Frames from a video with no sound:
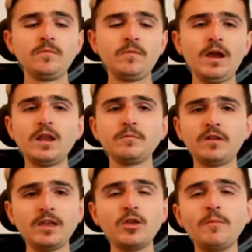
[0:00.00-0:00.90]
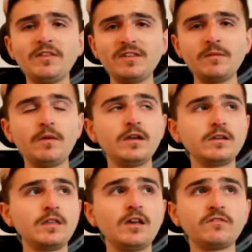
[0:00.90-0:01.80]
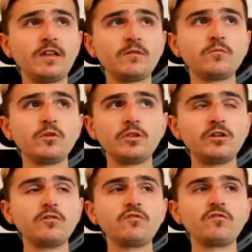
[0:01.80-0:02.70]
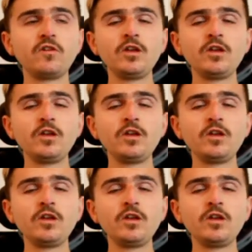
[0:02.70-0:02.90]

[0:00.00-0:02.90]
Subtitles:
and I know my team, I was like, we're going to lose.